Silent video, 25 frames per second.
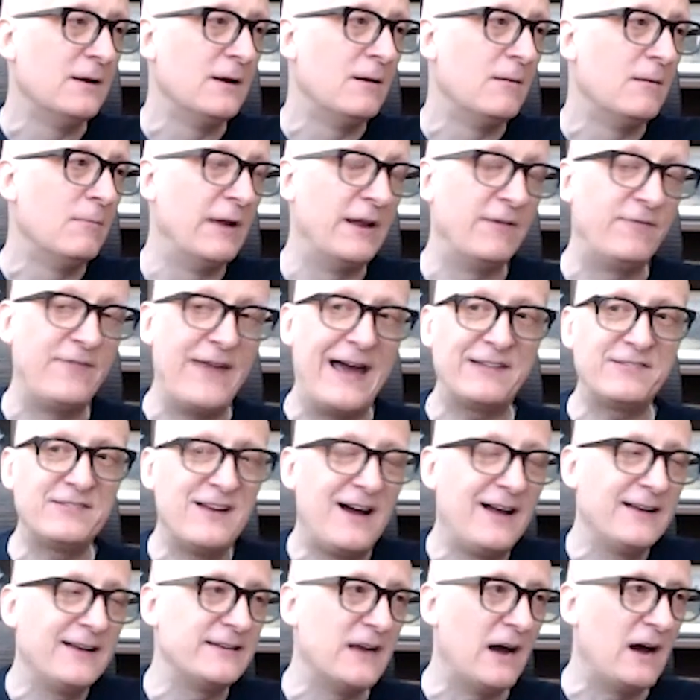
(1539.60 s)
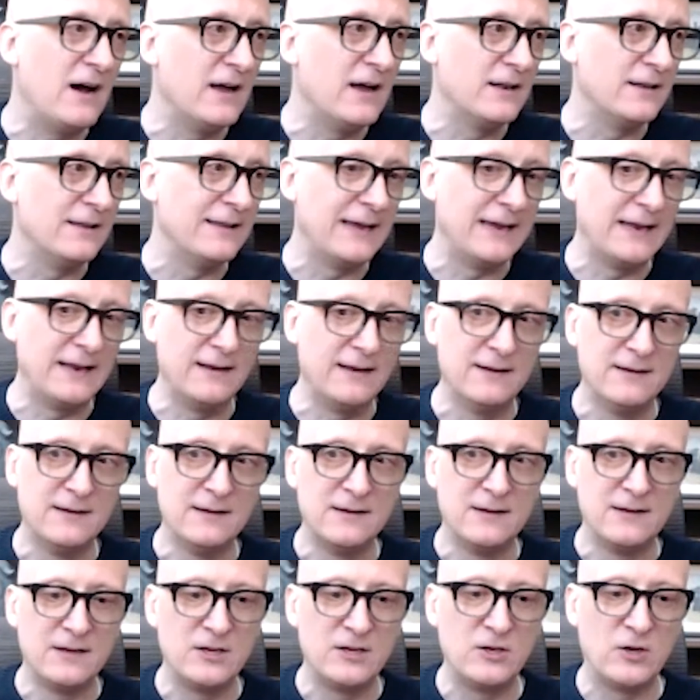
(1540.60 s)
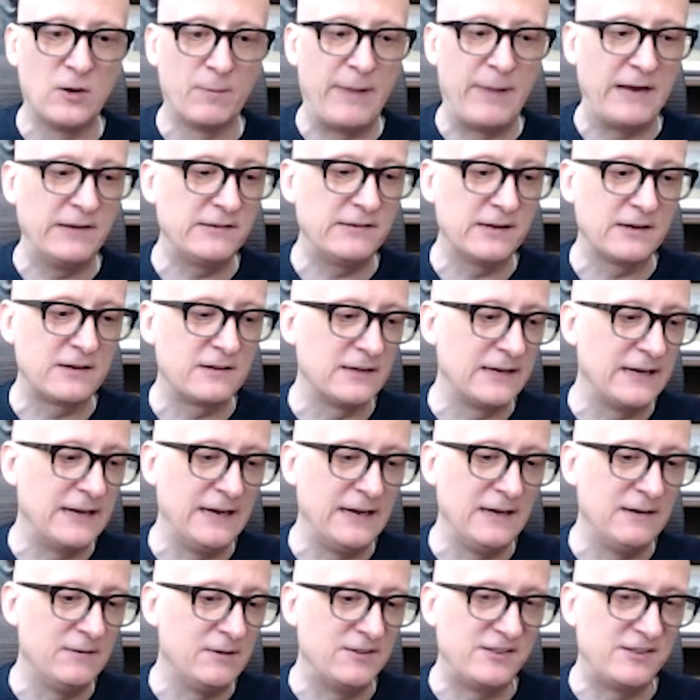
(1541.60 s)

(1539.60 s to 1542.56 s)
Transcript: But if that's not done, then you're basically